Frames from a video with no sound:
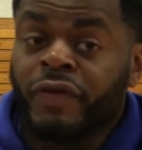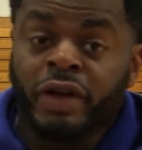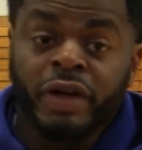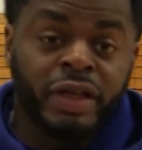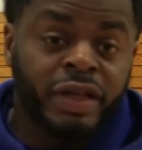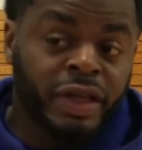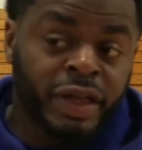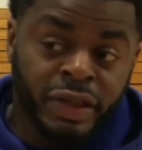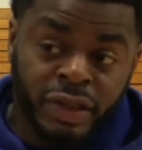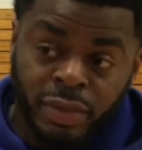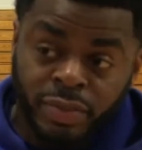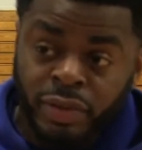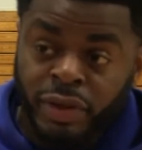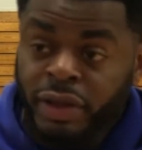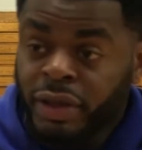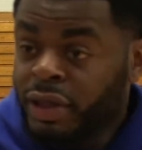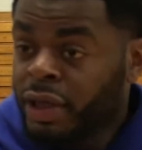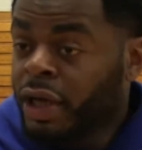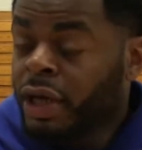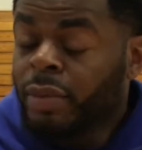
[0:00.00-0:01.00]
very
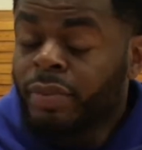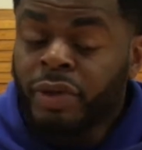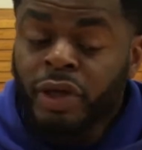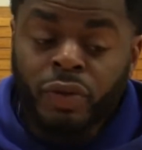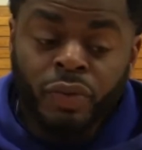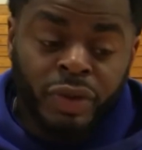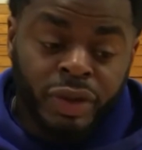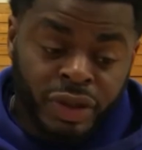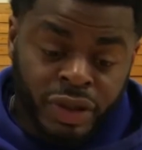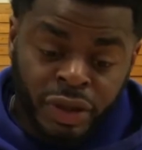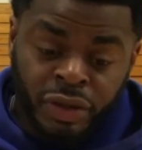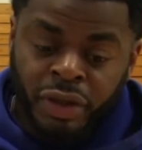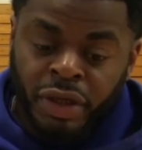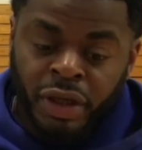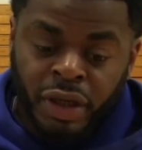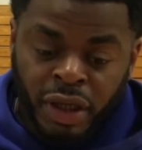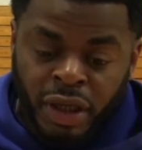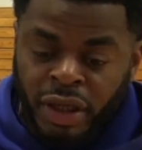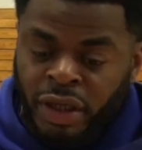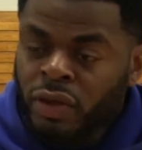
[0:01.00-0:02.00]
disciplined, be
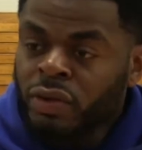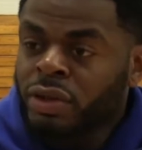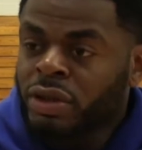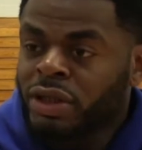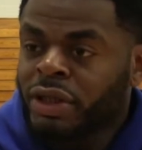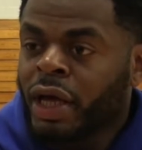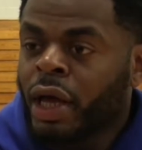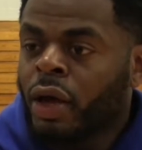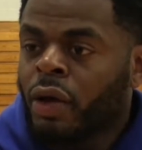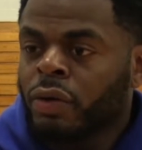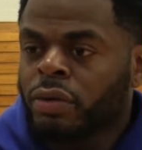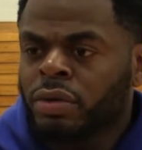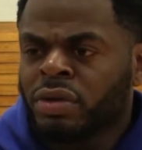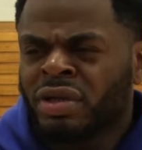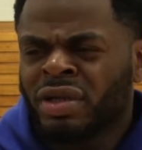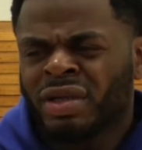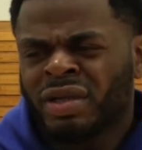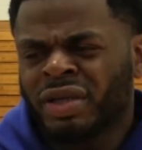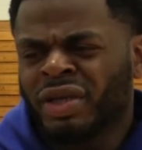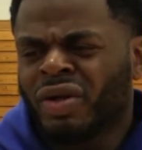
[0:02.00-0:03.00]
resilient, and know the scout. And
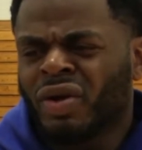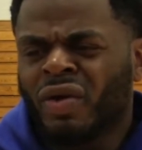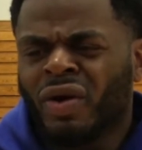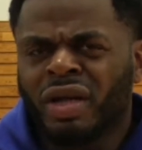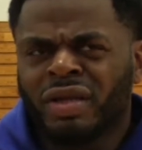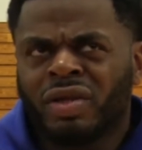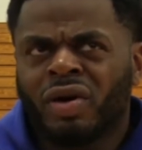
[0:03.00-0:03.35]
then, you know, I